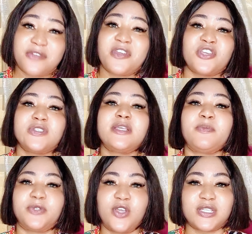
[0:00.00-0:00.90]
So if you're
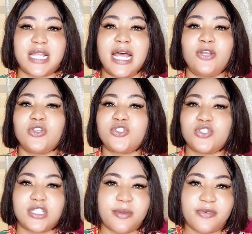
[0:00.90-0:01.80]
using products that are not
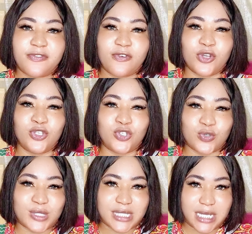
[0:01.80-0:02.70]
suitable for
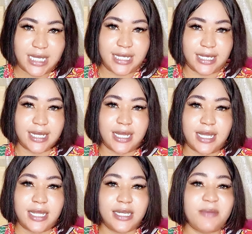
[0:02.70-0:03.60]
your skin,
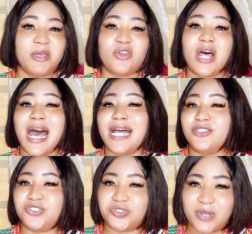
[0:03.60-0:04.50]
they may not
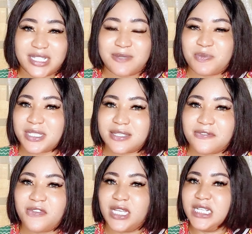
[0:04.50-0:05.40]
address
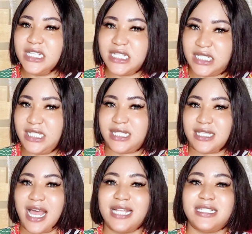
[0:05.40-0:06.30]
specific
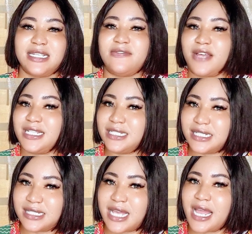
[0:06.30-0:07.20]
needs and deliver the
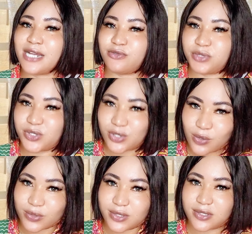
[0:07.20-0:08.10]
desired
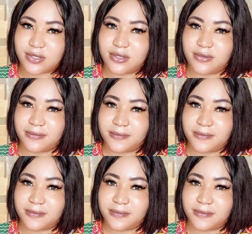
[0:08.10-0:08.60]
results.